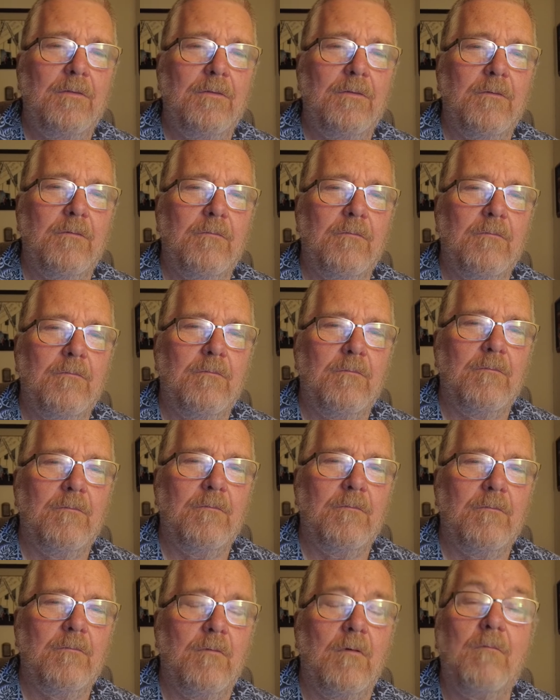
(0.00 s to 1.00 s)

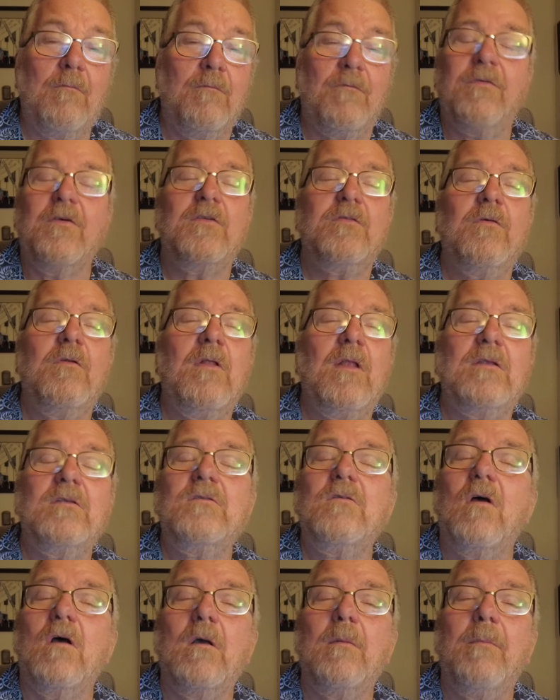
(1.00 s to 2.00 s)
First of all, let's
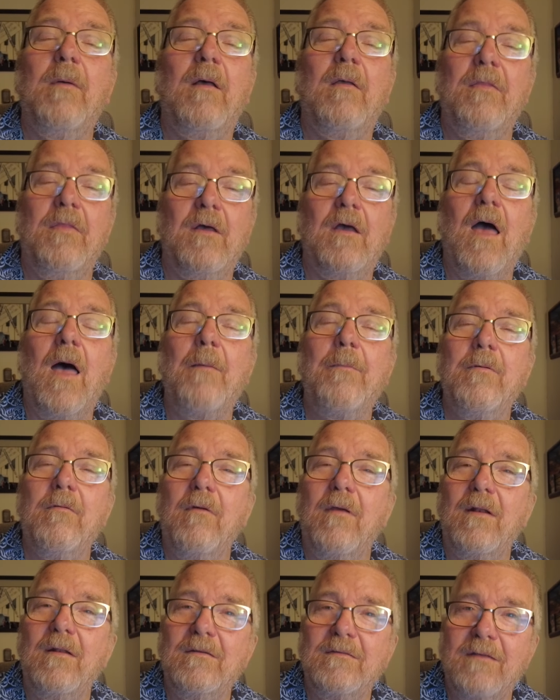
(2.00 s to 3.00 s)
talk about the
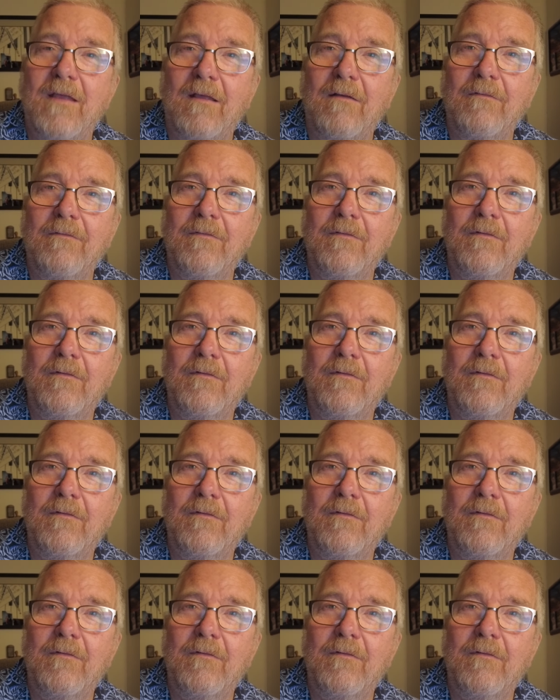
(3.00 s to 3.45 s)
copyright itself.